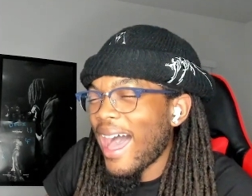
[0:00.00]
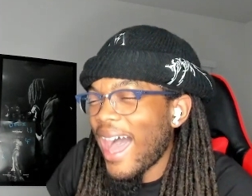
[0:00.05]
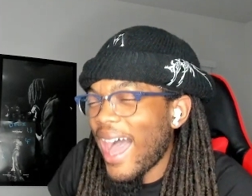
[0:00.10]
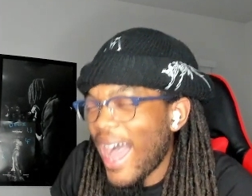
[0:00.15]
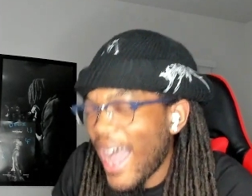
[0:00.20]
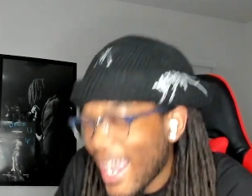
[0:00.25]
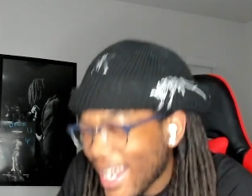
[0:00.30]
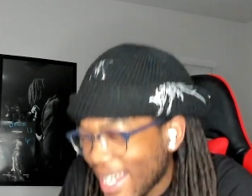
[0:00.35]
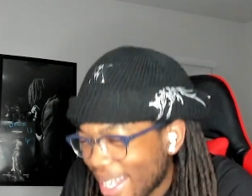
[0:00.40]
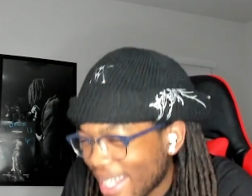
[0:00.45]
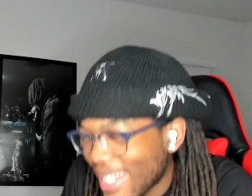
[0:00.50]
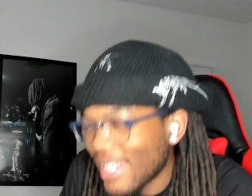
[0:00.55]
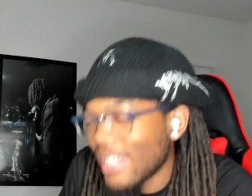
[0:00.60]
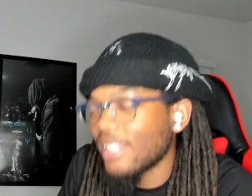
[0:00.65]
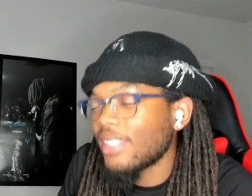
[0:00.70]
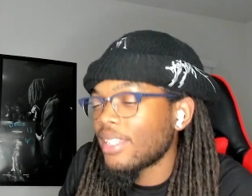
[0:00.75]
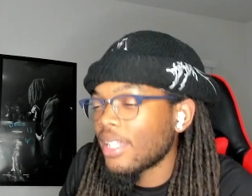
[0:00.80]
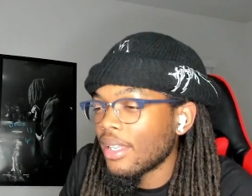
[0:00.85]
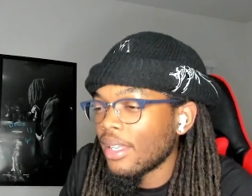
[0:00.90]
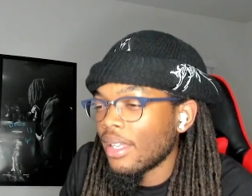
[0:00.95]
I get
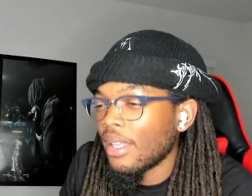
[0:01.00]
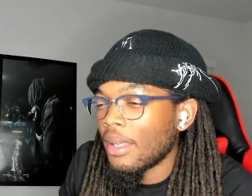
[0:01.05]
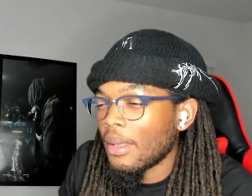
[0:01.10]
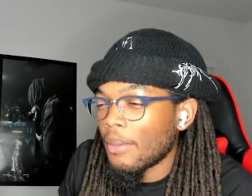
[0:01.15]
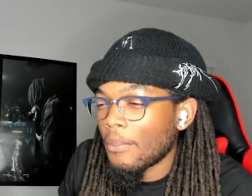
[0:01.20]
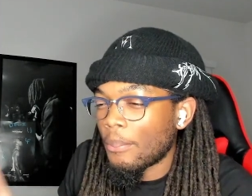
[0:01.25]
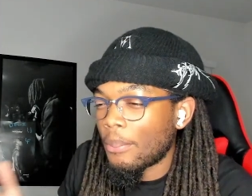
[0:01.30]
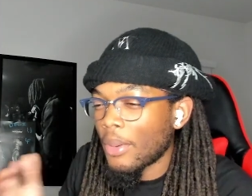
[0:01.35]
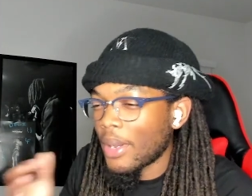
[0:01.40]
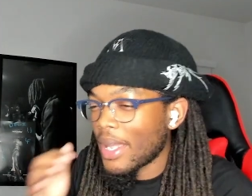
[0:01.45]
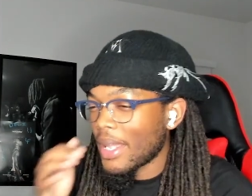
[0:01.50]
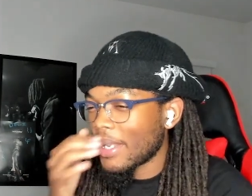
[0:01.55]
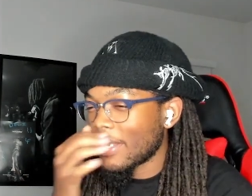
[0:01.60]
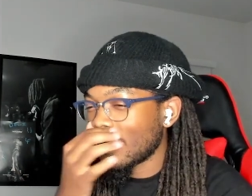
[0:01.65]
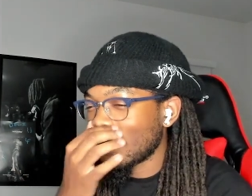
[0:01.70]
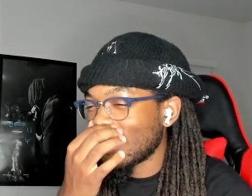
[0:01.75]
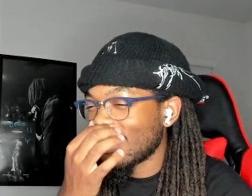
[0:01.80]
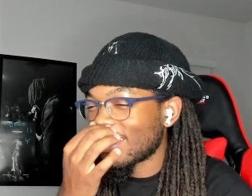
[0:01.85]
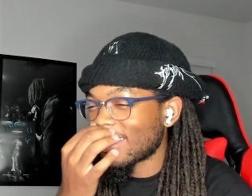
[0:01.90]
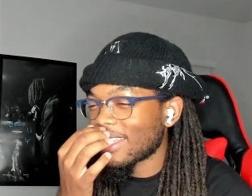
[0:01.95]
it, but
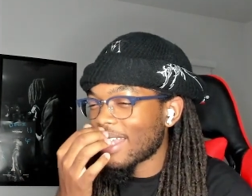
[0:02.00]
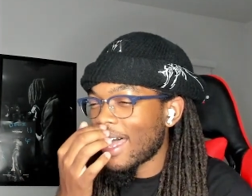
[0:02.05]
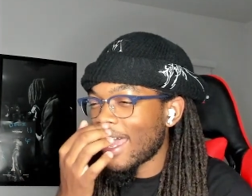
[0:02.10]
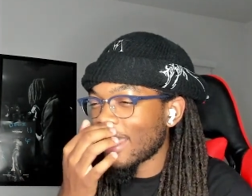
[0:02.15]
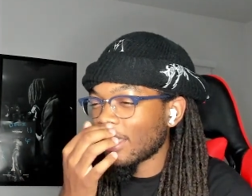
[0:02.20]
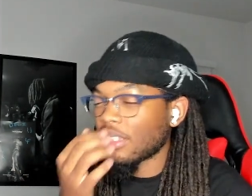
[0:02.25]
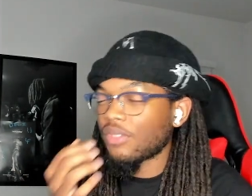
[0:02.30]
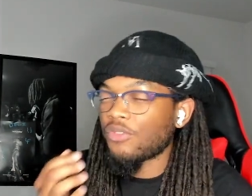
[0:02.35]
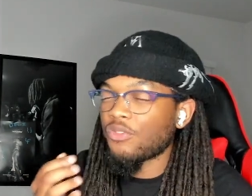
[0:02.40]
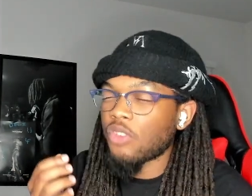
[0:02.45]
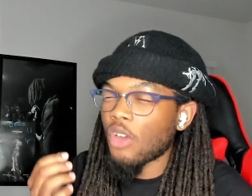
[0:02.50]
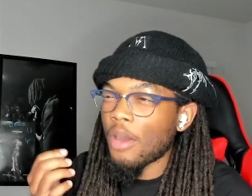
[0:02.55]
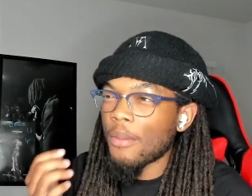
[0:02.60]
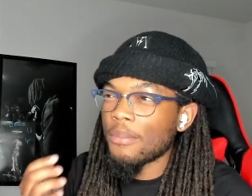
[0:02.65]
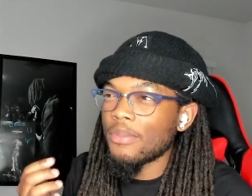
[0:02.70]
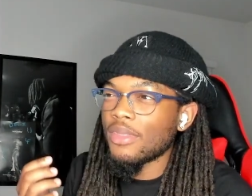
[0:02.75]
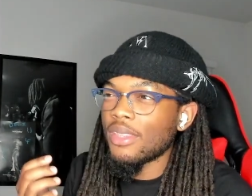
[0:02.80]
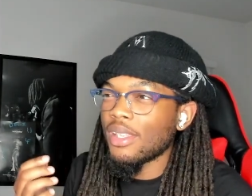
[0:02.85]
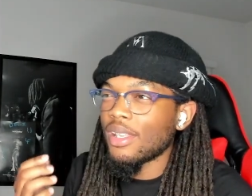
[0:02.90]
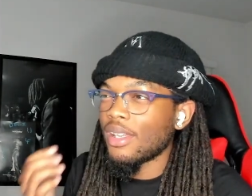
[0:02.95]
it's like
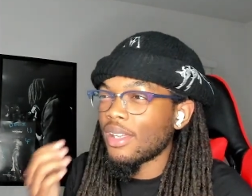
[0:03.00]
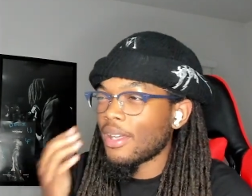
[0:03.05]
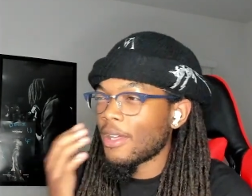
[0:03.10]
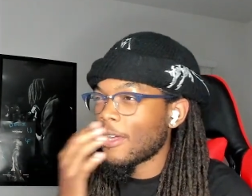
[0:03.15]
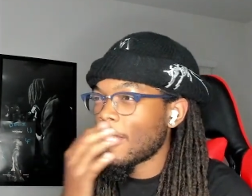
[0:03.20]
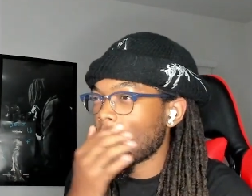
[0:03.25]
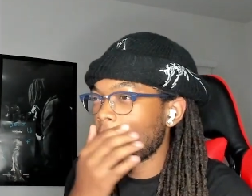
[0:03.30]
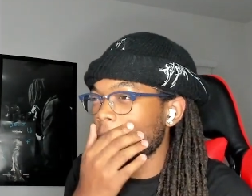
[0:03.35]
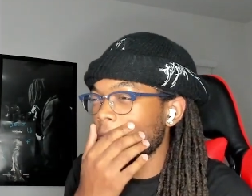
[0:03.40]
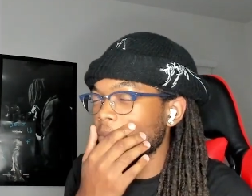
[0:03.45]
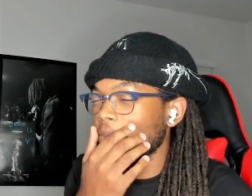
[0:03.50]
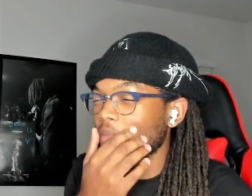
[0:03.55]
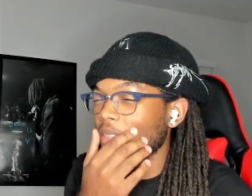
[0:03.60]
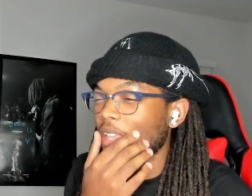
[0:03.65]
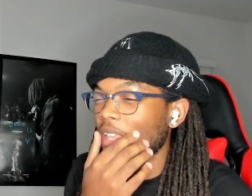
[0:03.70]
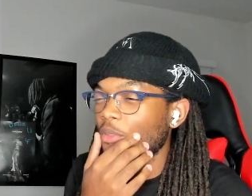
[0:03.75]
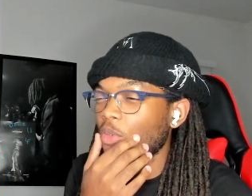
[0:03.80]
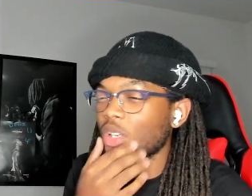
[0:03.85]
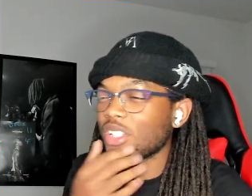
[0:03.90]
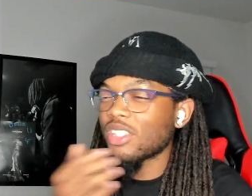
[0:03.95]
from the
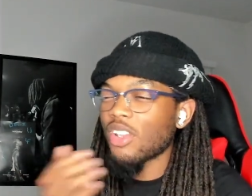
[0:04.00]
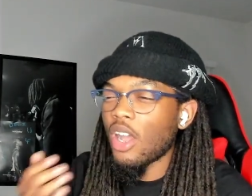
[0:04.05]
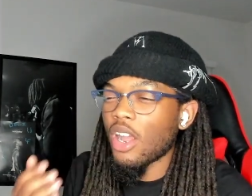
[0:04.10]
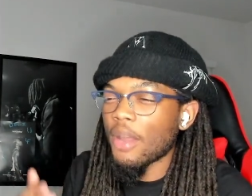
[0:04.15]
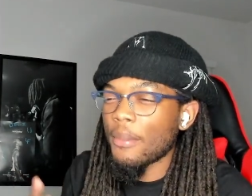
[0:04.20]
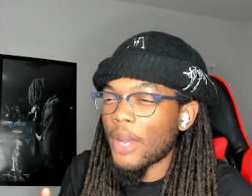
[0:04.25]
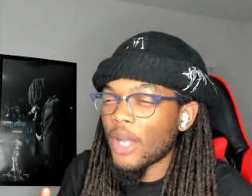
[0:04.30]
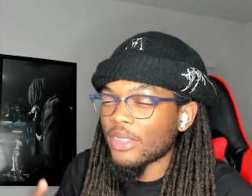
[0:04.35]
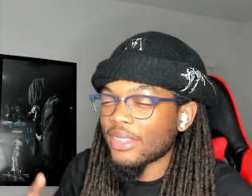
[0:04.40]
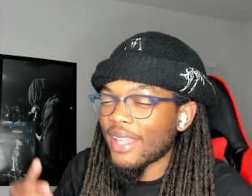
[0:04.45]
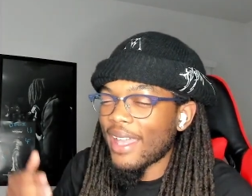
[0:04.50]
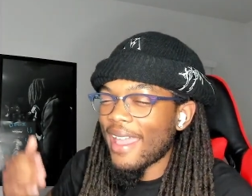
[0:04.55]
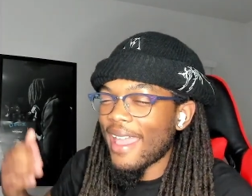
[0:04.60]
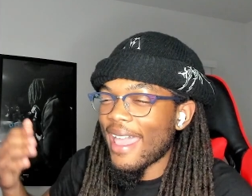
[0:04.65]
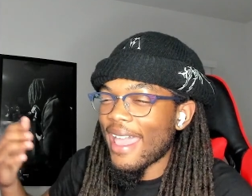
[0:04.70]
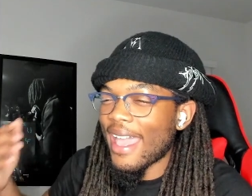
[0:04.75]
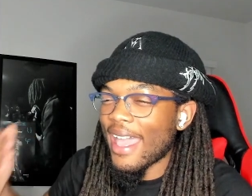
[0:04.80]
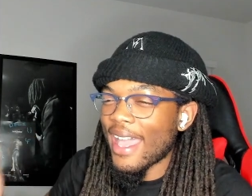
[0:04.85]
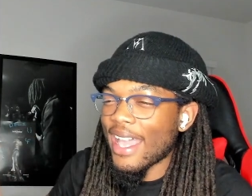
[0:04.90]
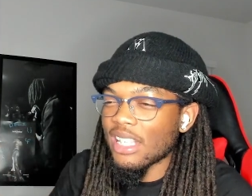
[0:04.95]
if we're talking about the
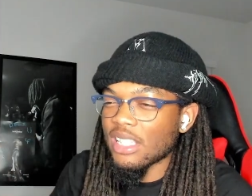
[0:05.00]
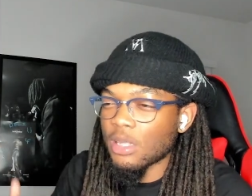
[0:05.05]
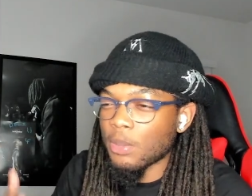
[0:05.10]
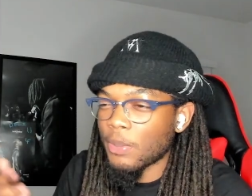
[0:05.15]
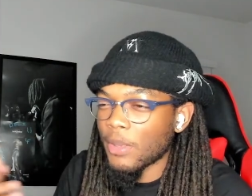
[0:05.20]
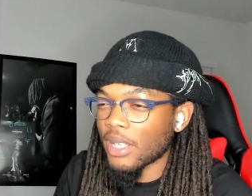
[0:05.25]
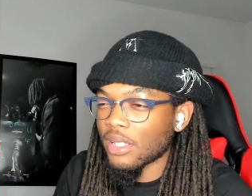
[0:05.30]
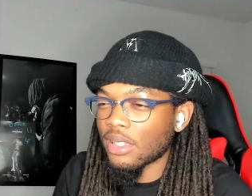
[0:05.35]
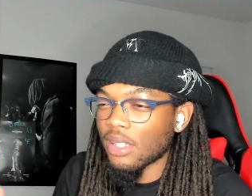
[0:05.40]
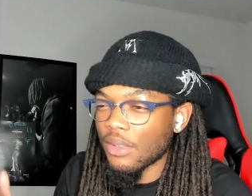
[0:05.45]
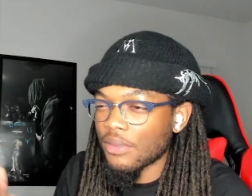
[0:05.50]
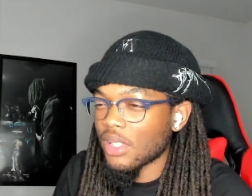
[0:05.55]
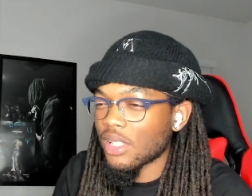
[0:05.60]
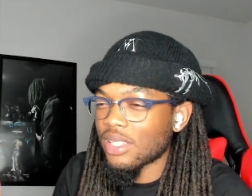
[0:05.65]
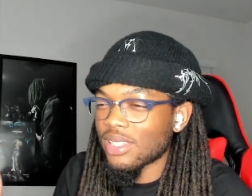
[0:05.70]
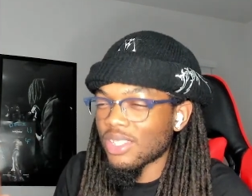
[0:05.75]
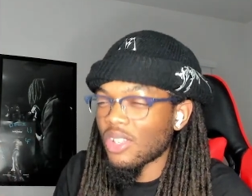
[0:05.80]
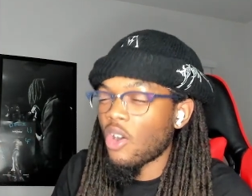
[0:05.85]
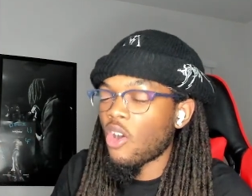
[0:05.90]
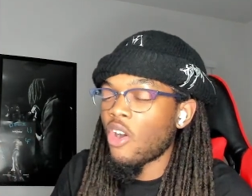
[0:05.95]
aspect of the
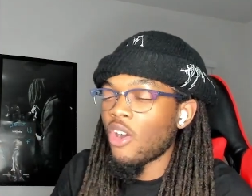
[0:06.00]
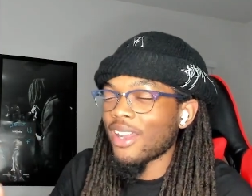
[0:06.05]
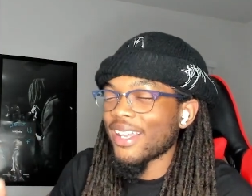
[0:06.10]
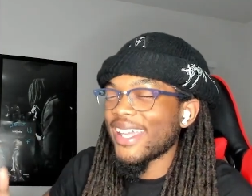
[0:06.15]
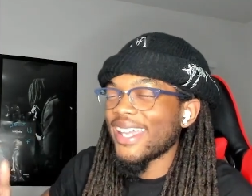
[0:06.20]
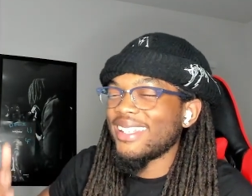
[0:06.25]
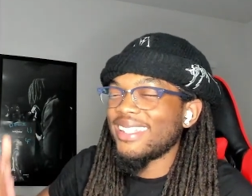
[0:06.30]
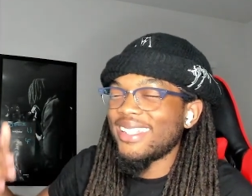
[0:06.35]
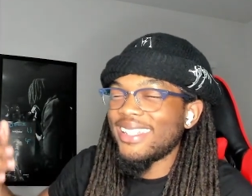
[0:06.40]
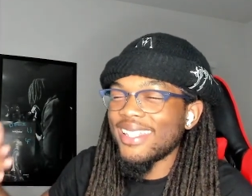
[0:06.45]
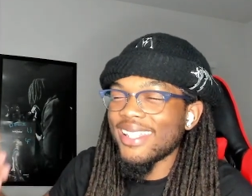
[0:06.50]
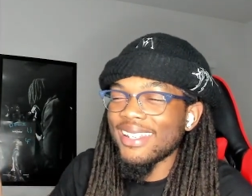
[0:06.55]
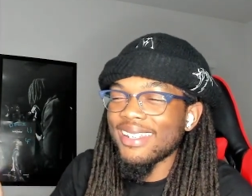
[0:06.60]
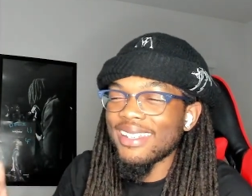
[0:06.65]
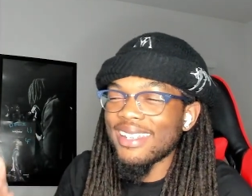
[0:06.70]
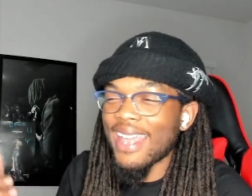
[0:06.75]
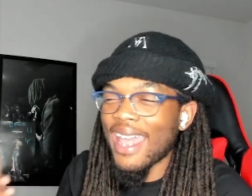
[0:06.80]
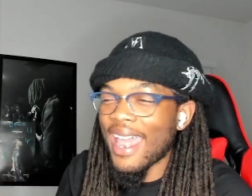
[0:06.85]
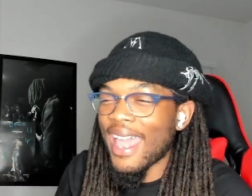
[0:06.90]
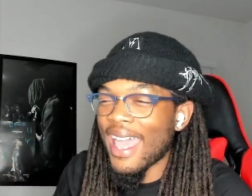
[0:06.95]
song, it
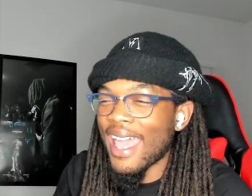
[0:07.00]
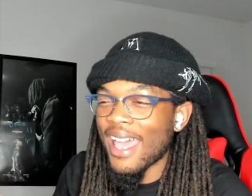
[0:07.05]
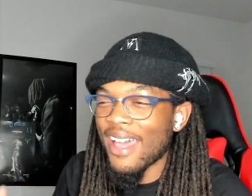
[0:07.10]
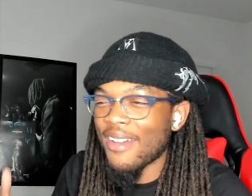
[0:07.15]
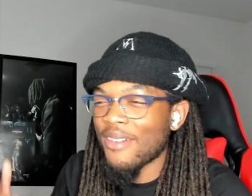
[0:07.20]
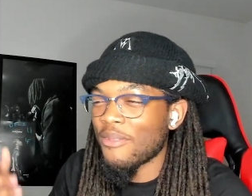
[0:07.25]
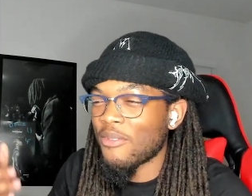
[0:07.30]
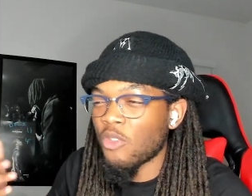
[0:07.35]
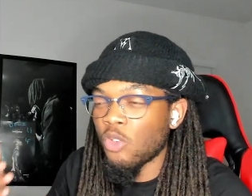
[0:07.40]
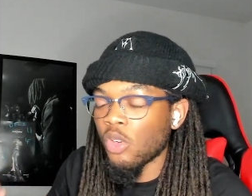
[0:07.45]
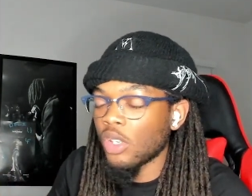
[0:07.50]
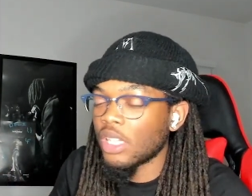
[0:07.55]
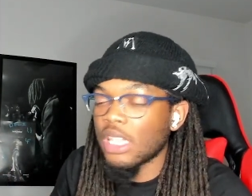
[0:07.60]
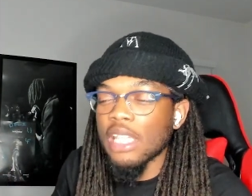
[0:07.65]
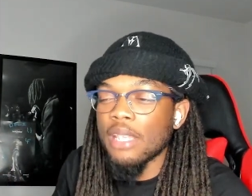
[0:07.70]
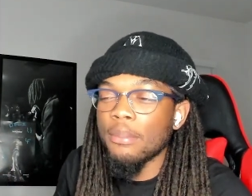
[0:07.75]
didn't have really